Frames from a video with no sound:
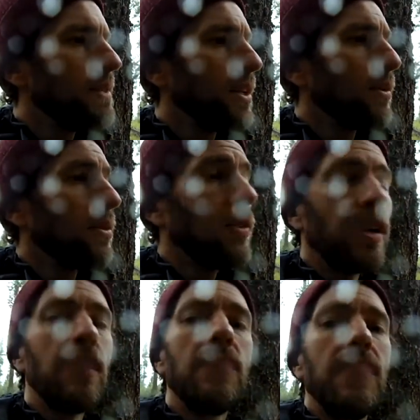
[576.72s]
dealing with
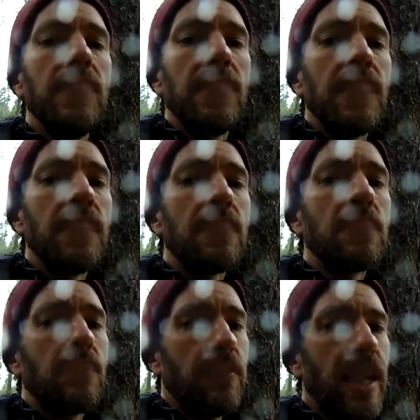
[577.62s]
fear,
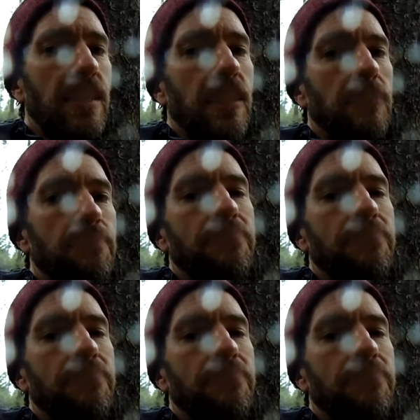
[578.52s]
is fasting.